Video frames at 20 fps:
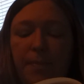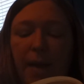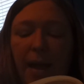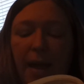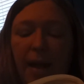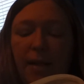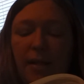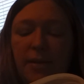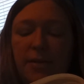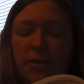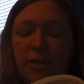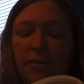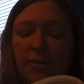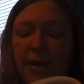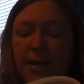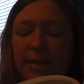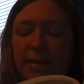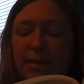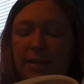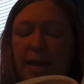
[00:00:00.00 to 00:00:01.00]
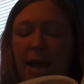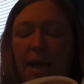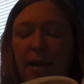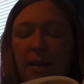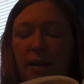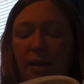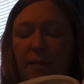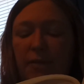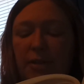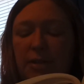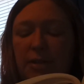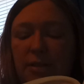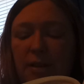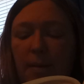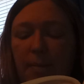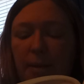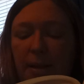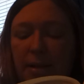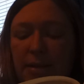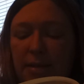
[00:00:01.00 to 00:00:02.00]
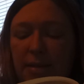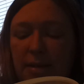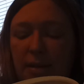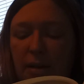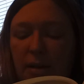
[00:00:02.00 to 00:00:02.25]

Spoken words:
Pale as the white satin of doublet,